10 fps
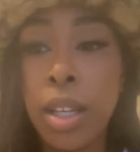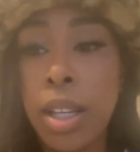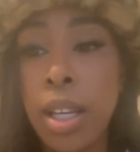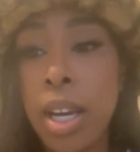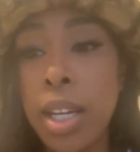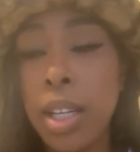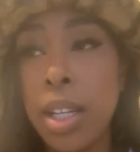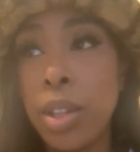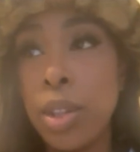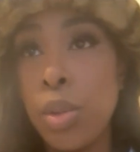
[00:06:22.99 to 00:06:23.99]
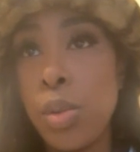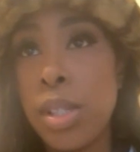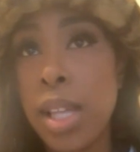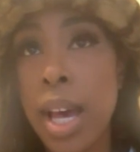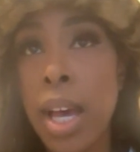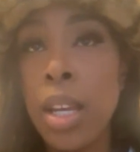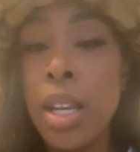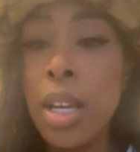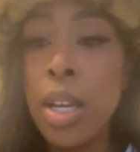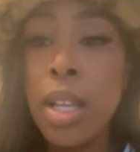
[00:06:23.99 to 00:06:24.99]
can kind of lose
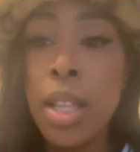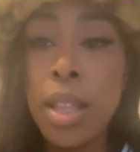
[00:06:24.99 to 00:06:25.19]
that